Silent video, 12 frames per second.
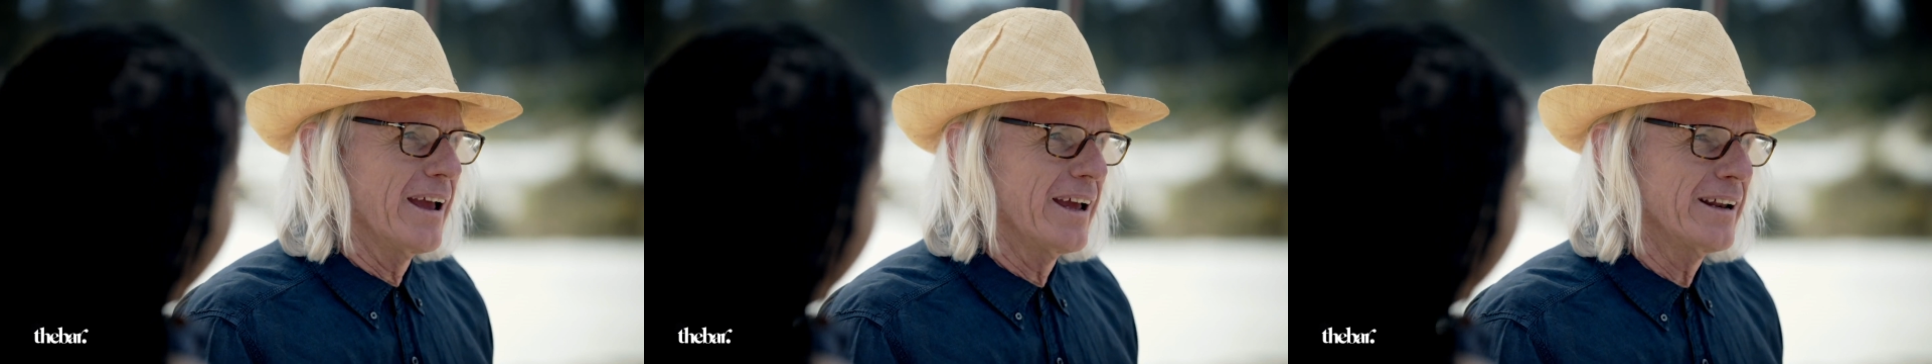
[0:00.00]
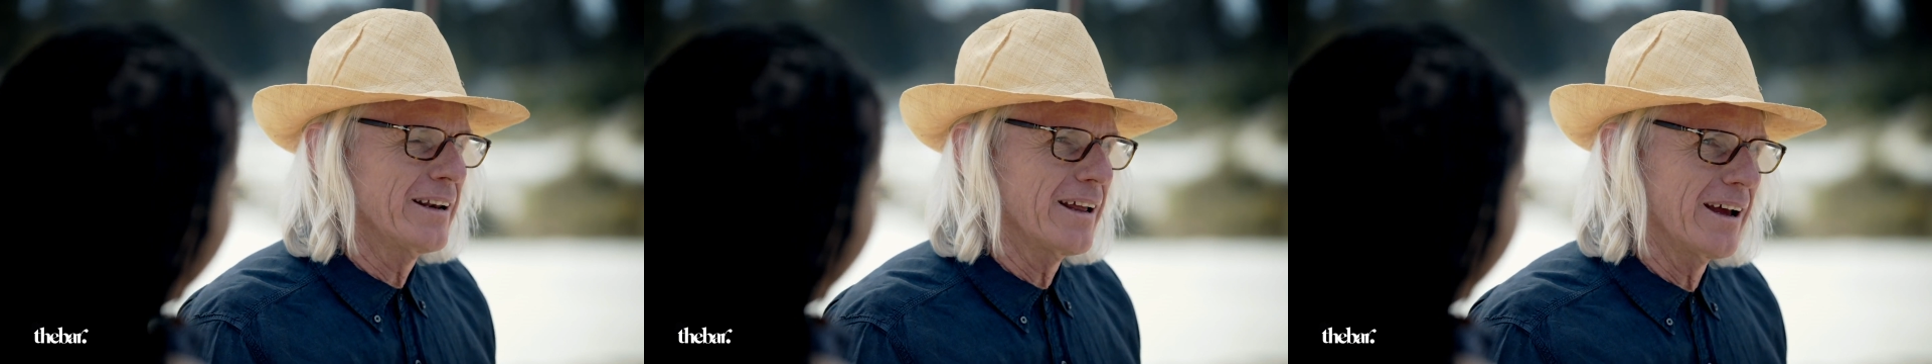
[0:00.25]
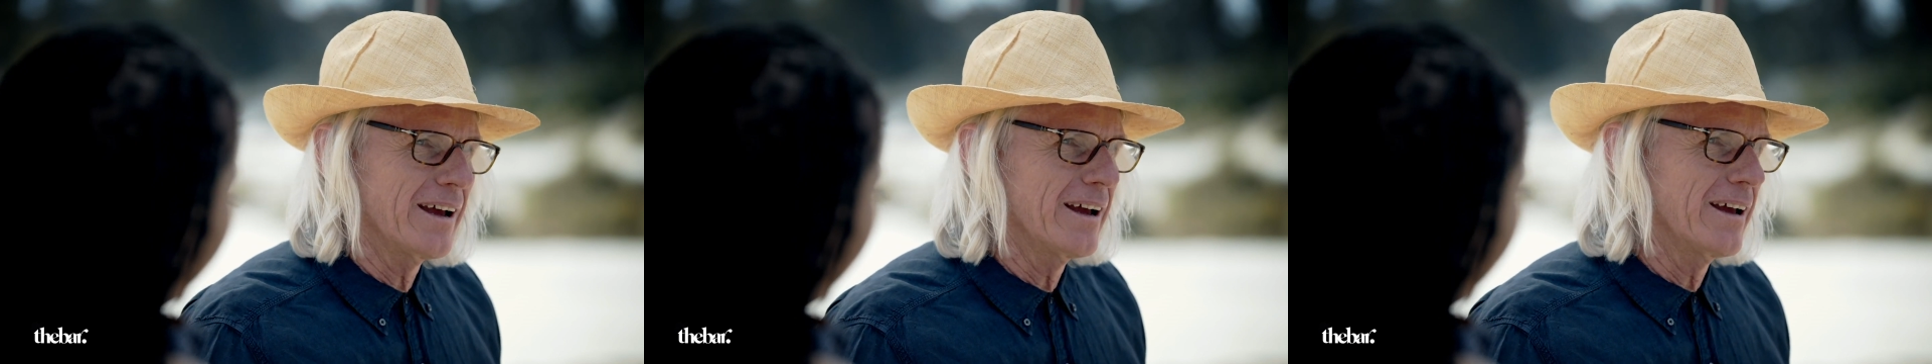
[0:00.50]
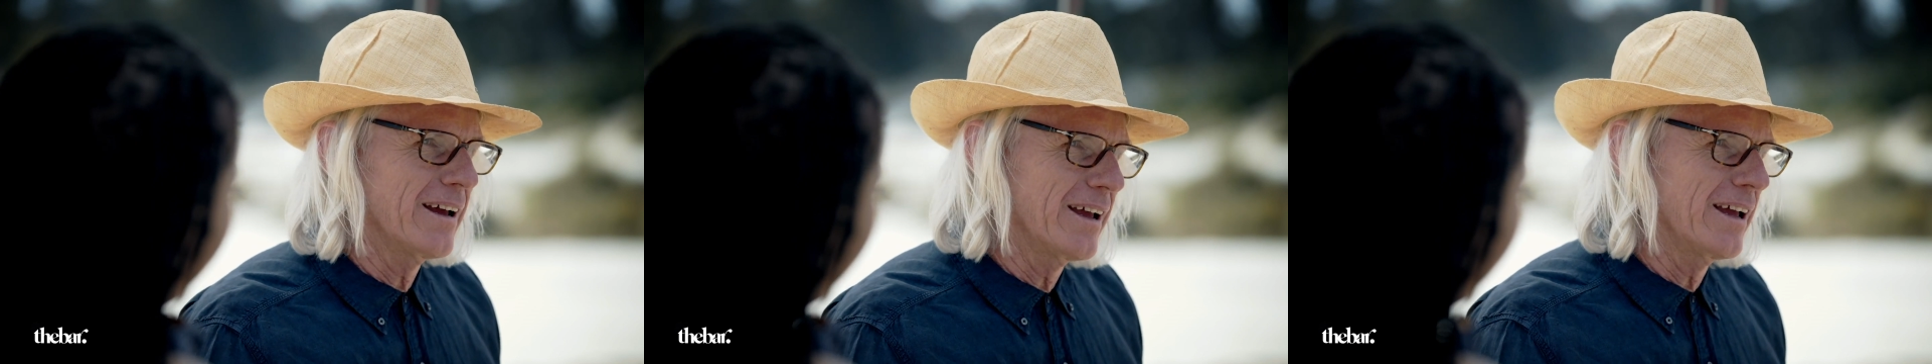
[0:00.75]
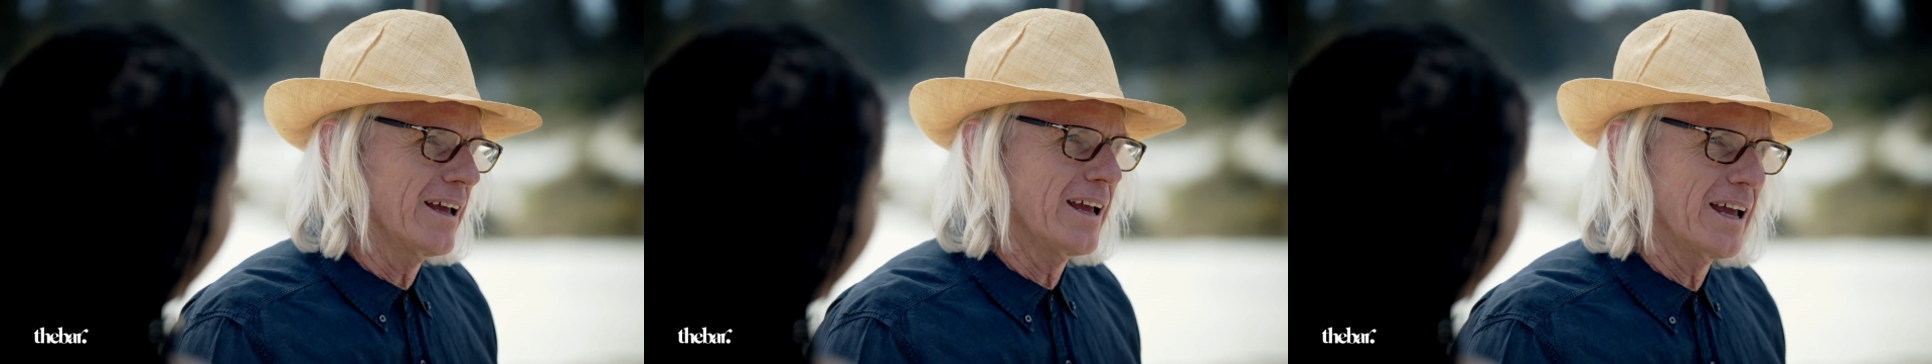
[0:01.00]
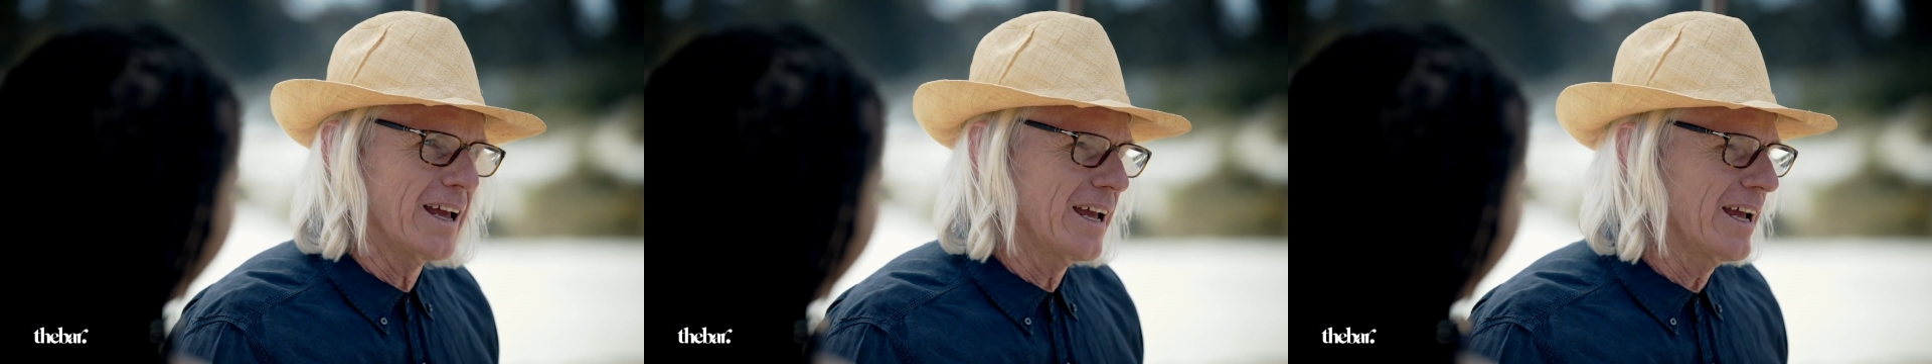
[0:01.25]
and
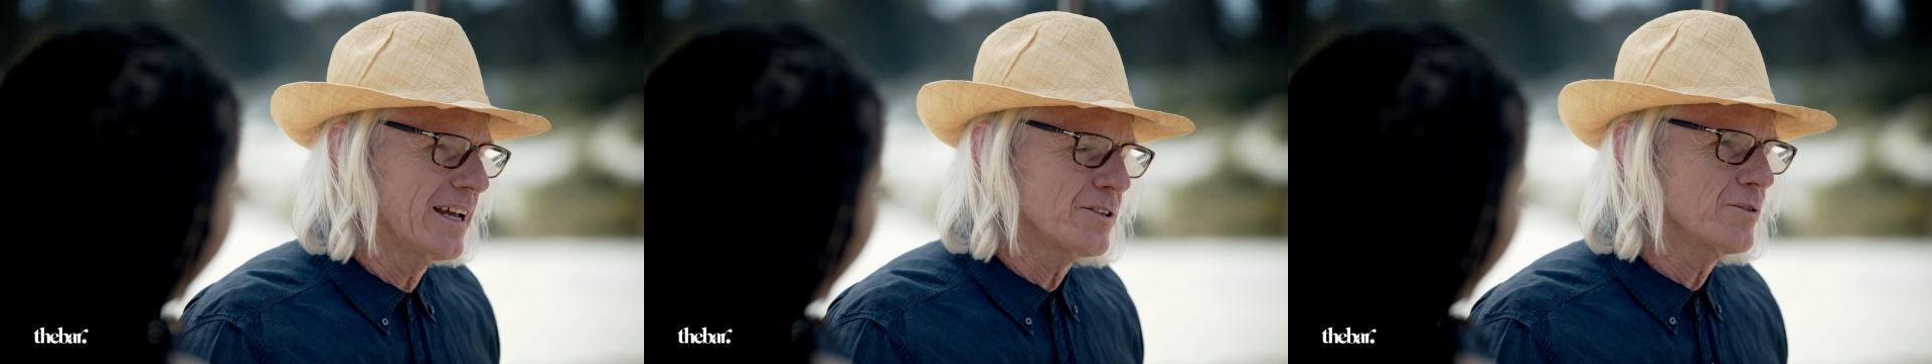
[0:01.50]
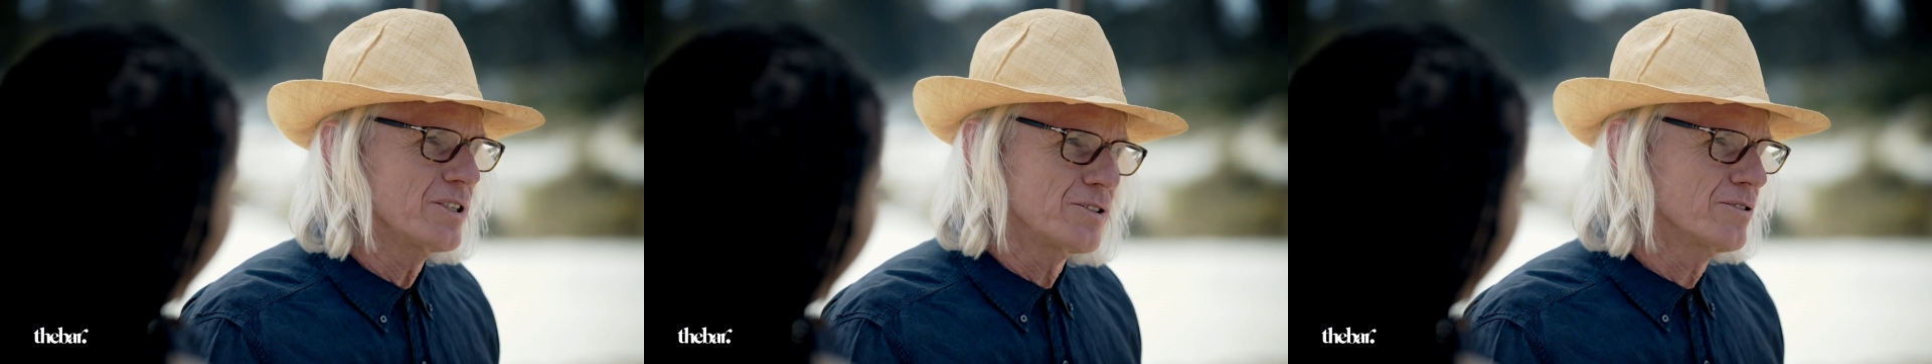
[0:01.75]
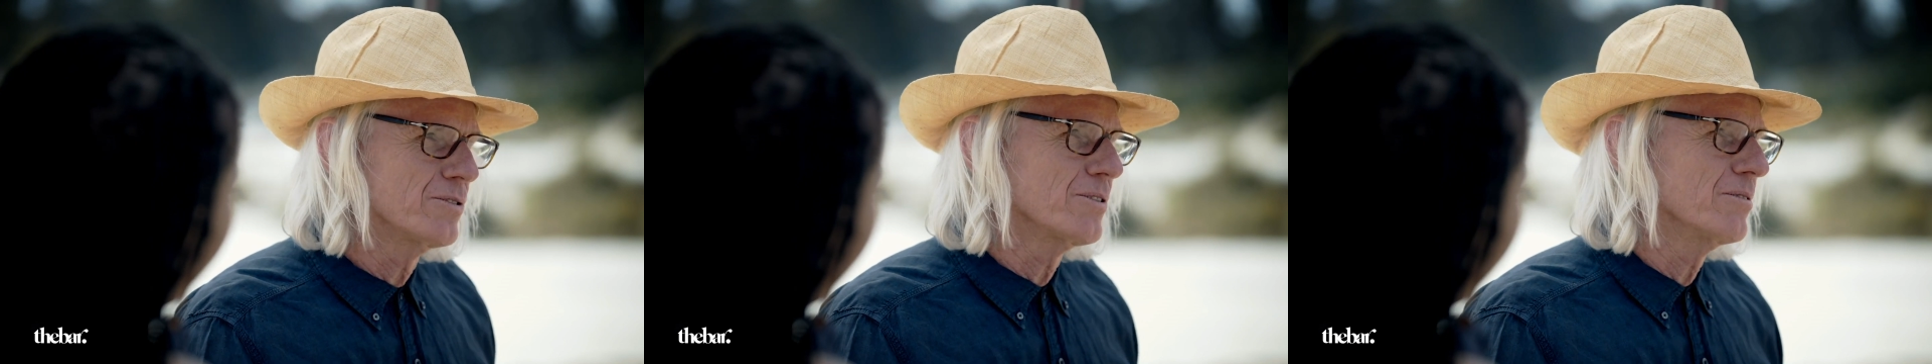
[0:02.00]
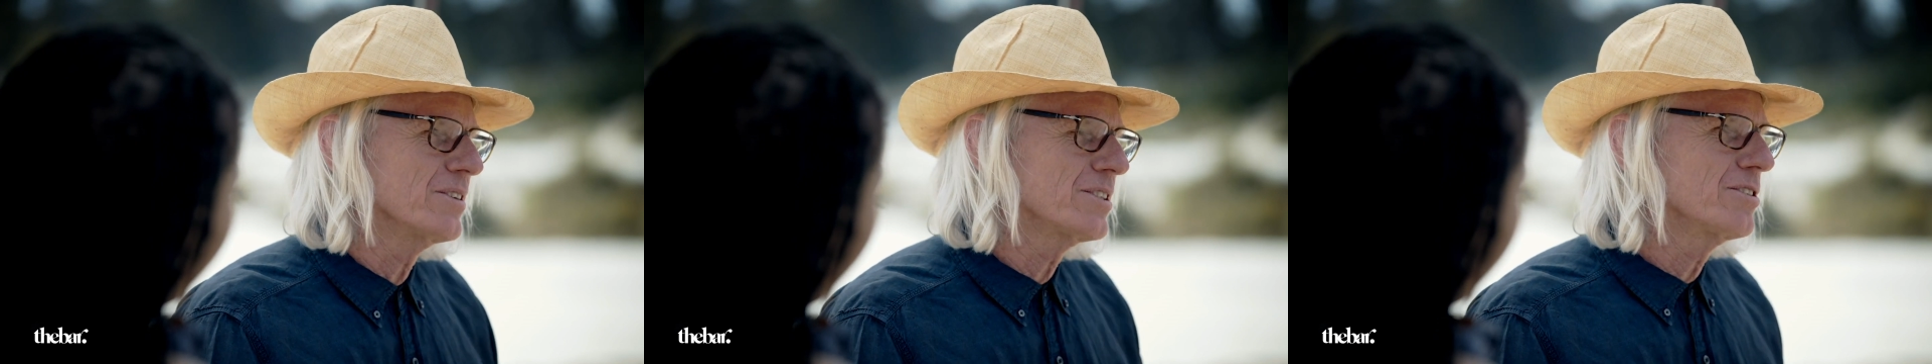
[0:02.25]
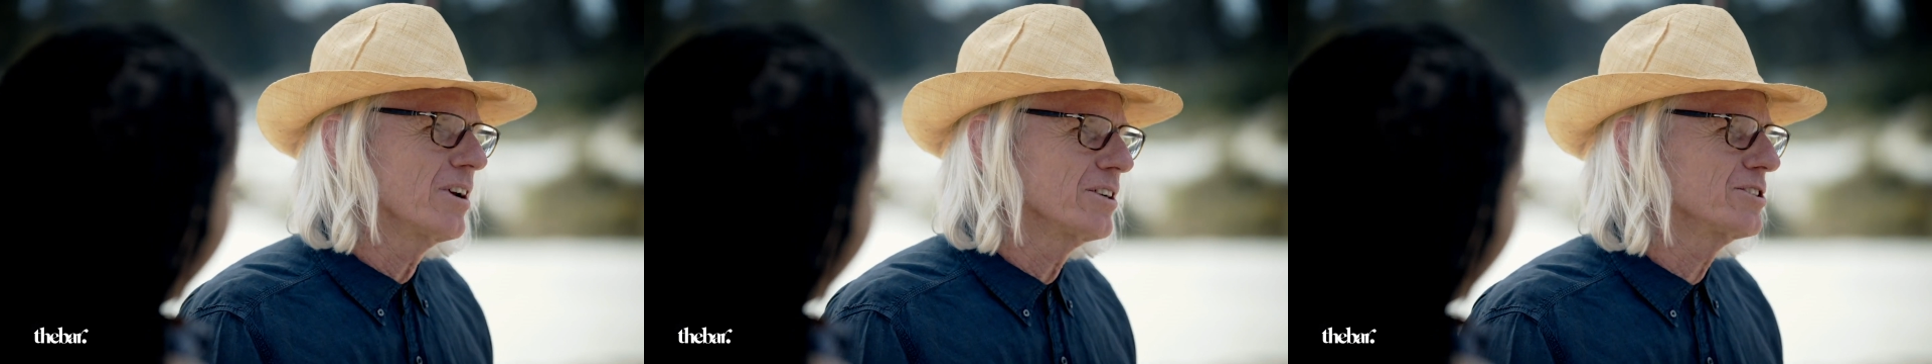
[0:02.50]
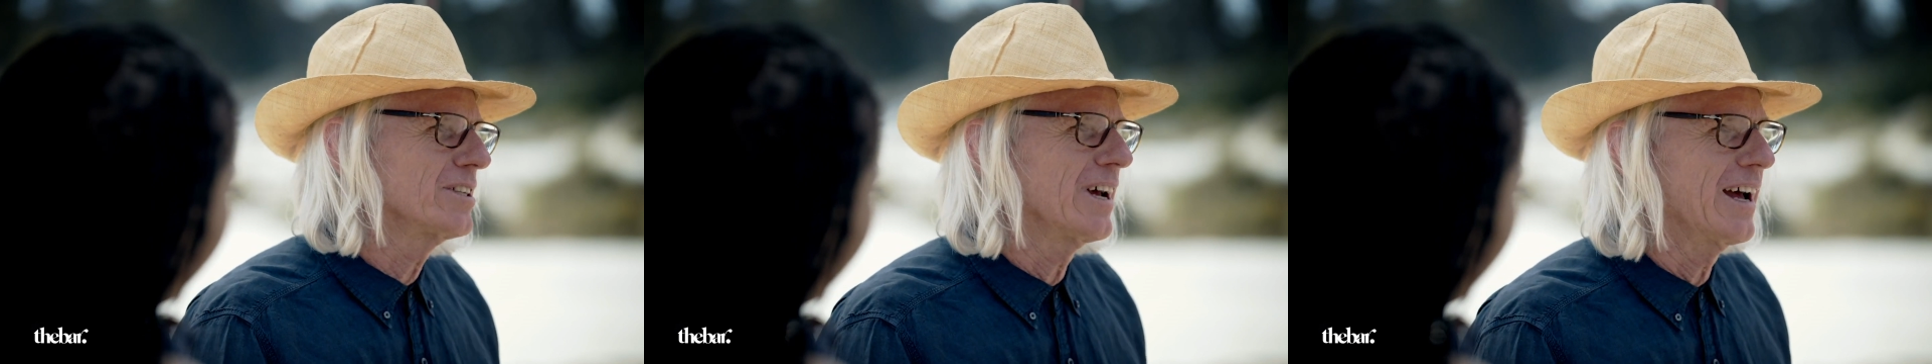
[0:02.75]
as we do the research,